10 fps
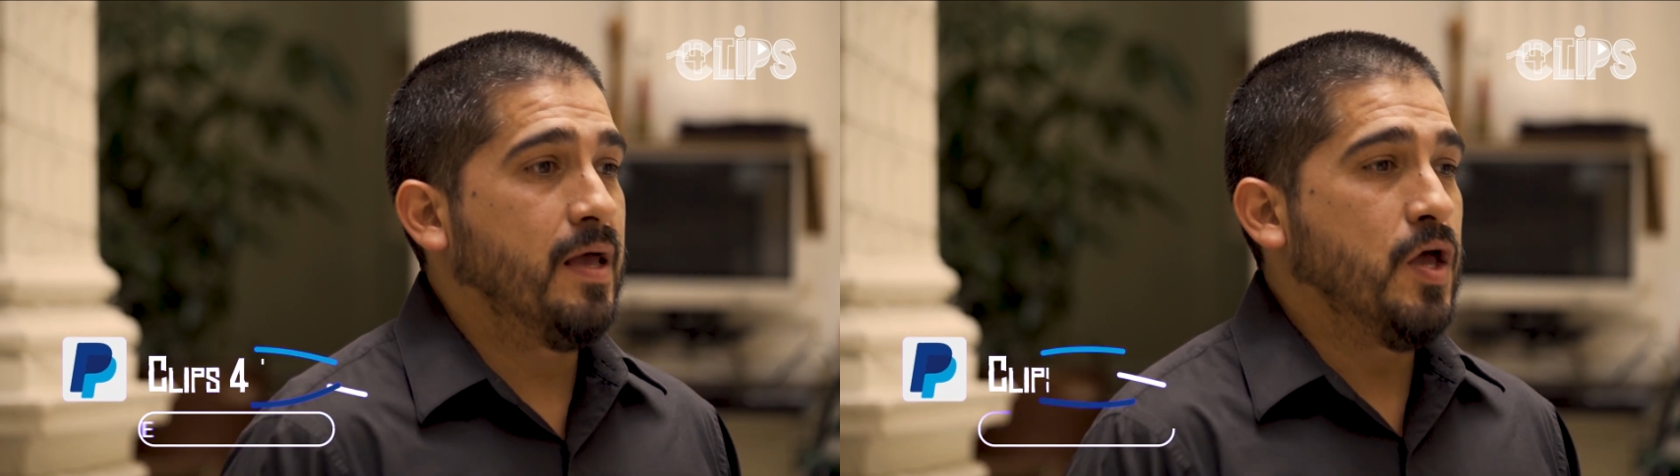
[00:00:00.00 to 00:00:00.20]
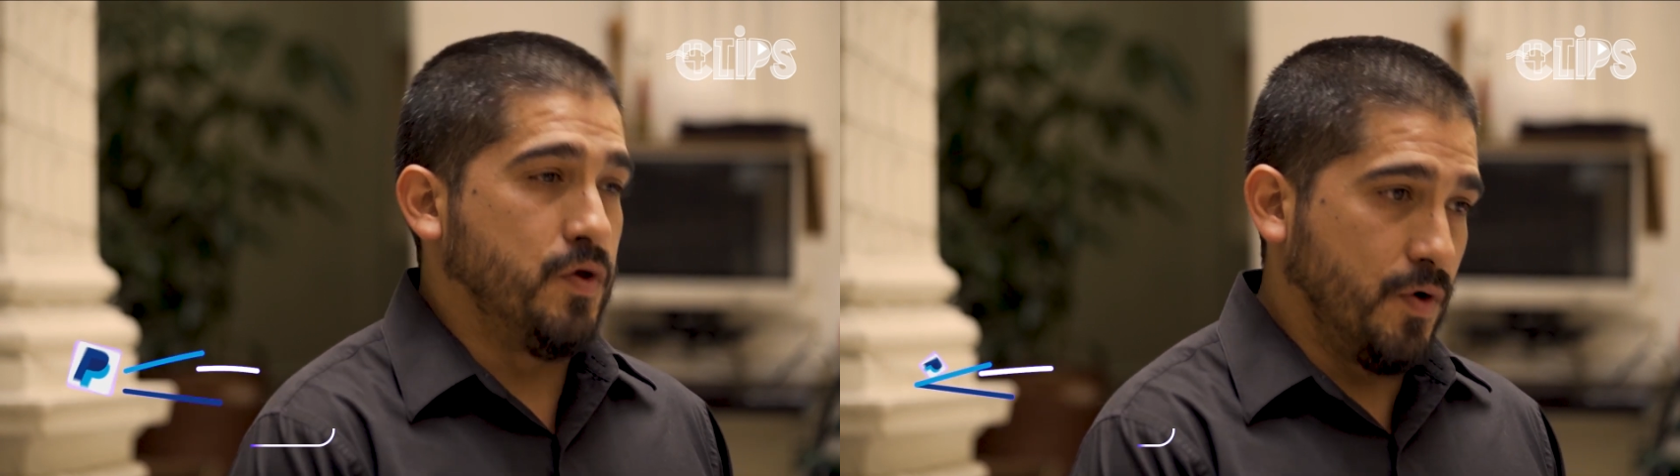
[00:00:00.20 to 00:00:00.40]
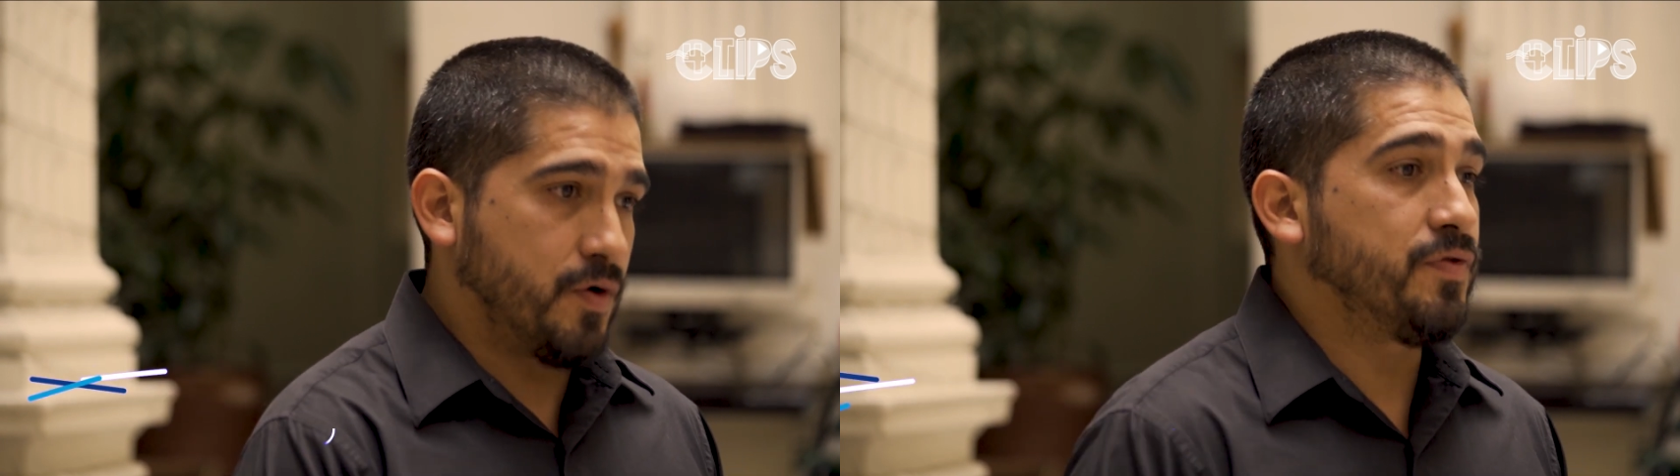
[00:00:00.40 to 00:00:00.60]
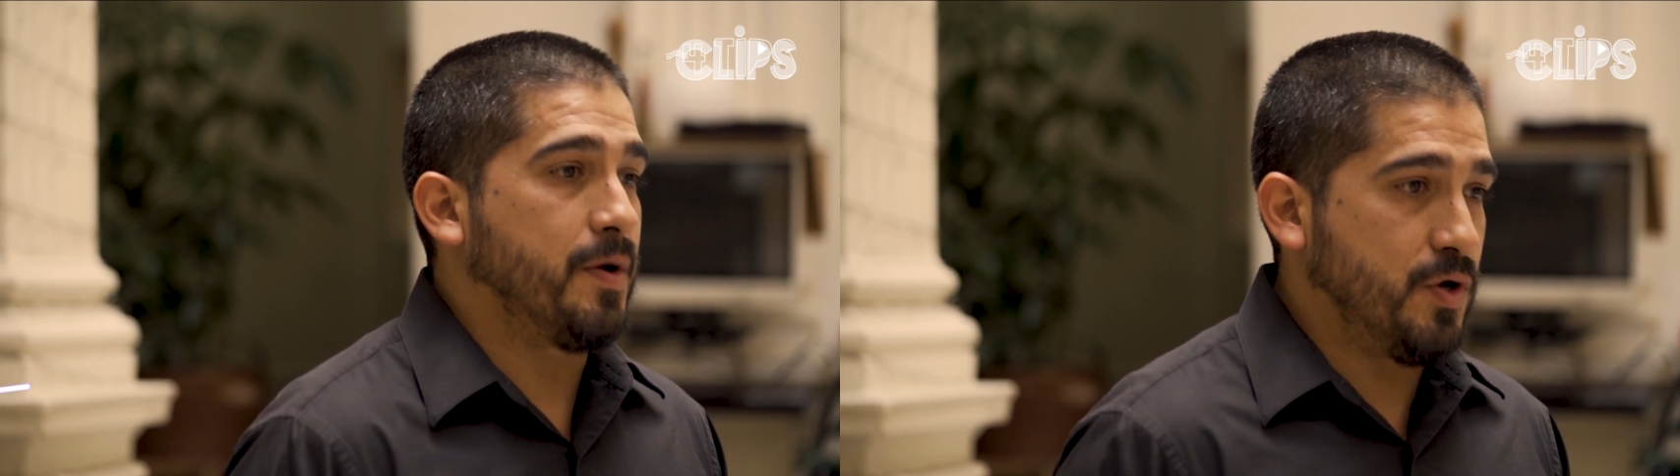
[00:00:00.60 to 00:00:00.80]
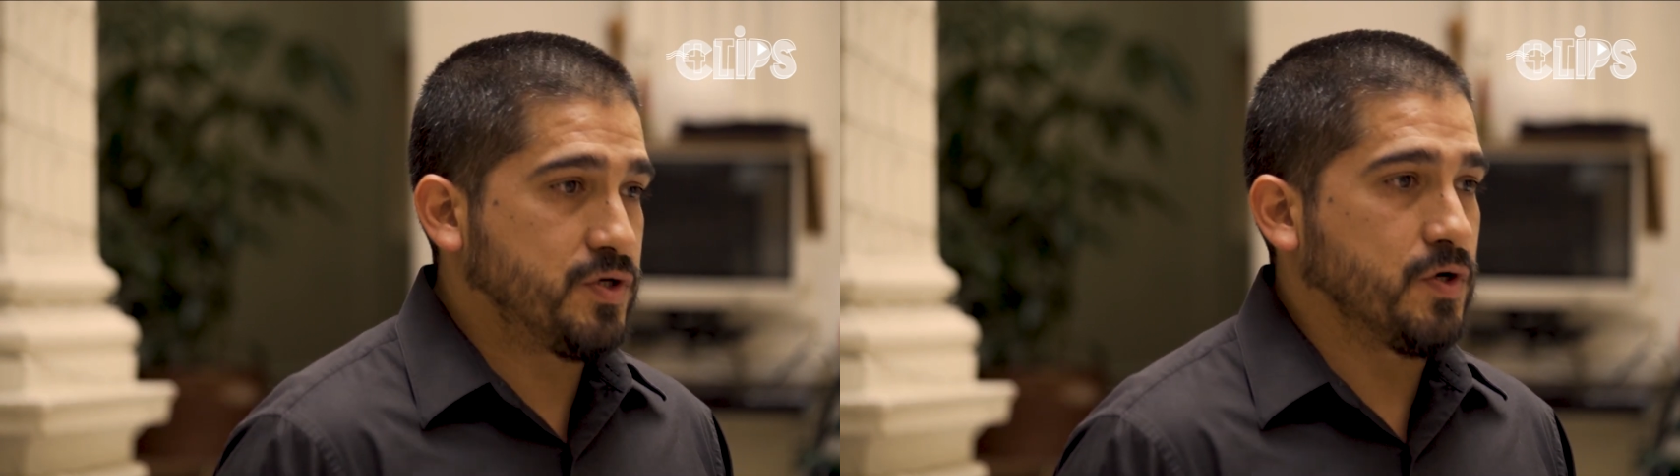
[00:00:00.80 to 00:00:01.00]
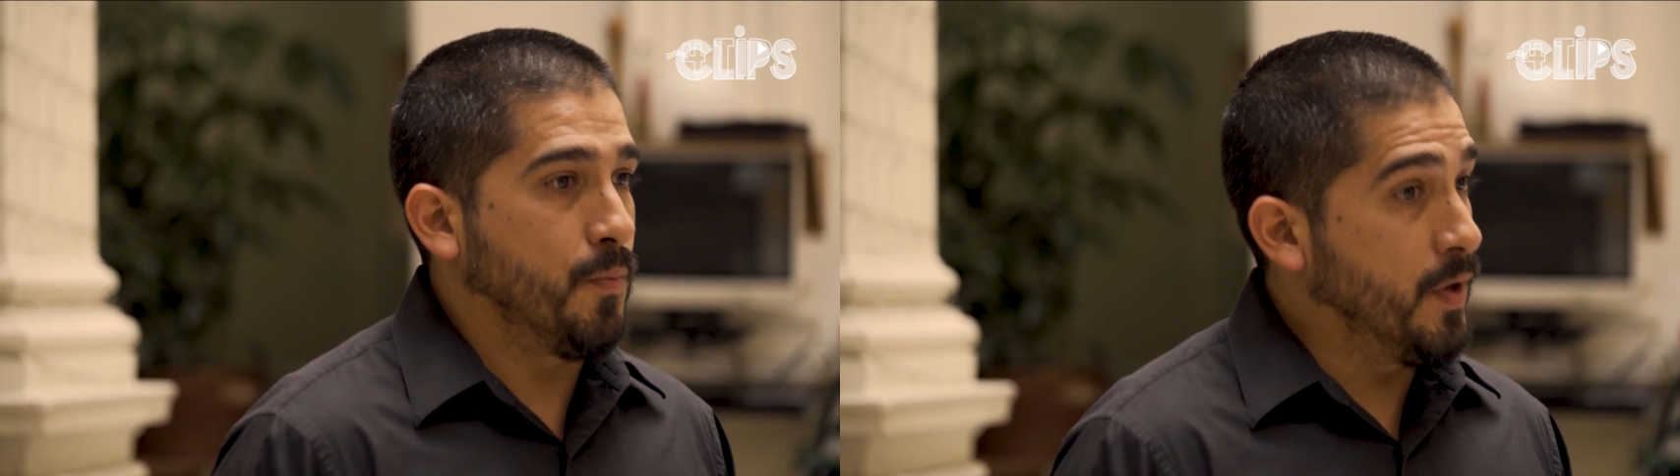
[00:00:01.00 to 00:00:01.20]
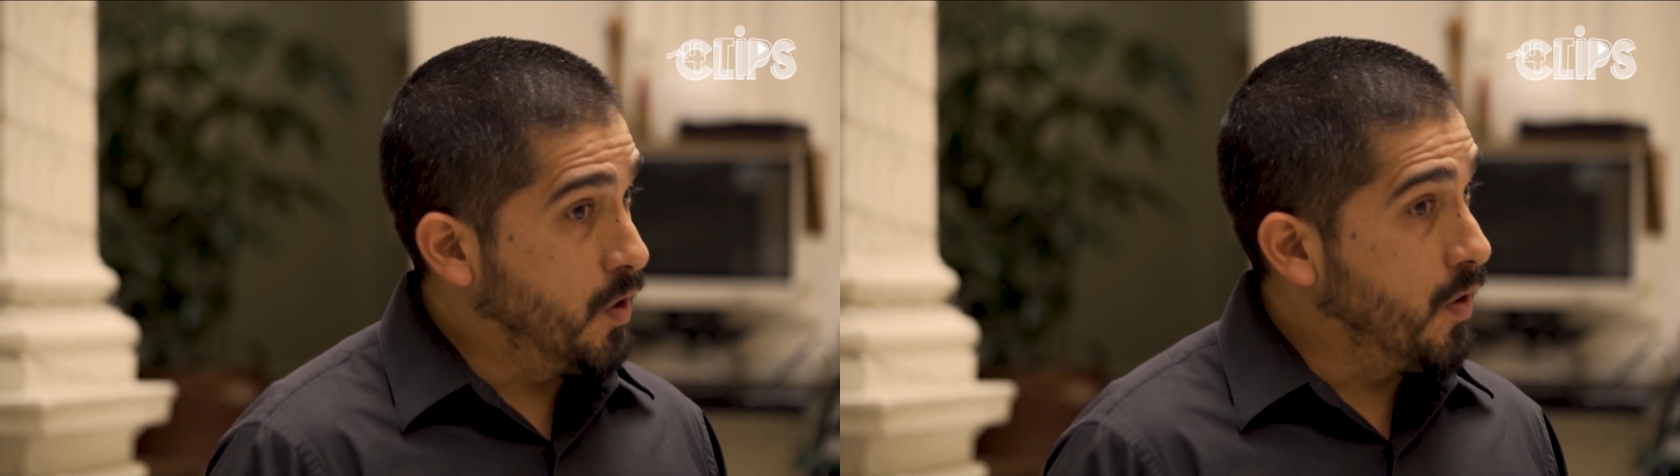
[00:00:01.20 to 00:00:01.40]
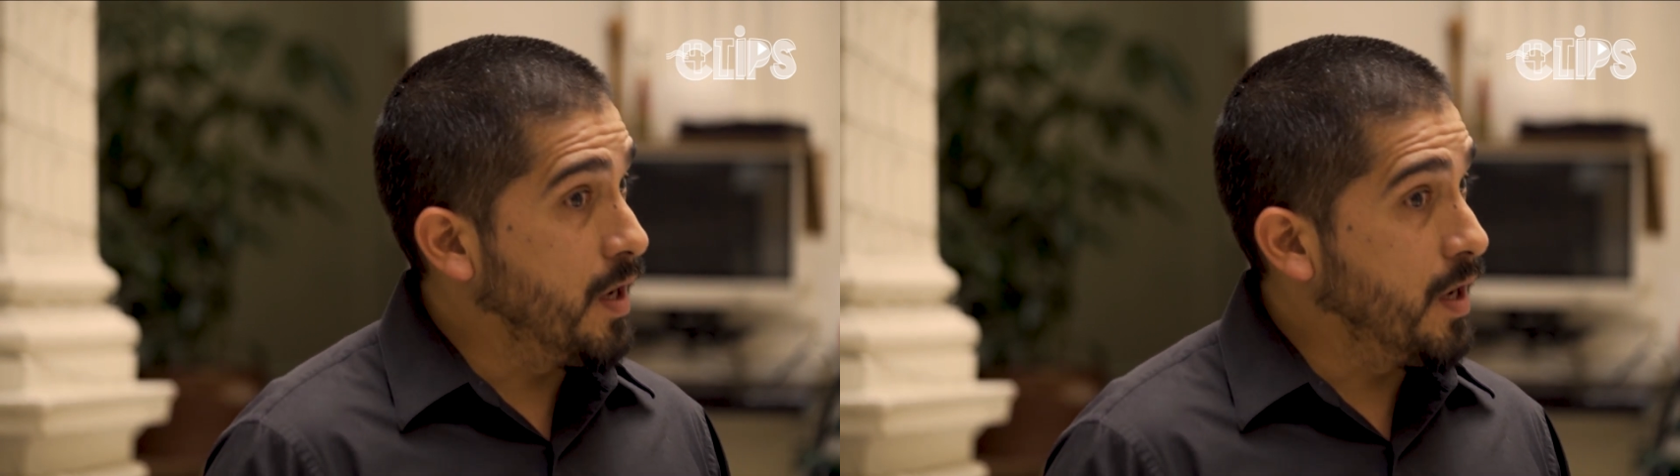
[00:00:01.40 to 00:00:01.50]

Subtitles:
Your contribution will go a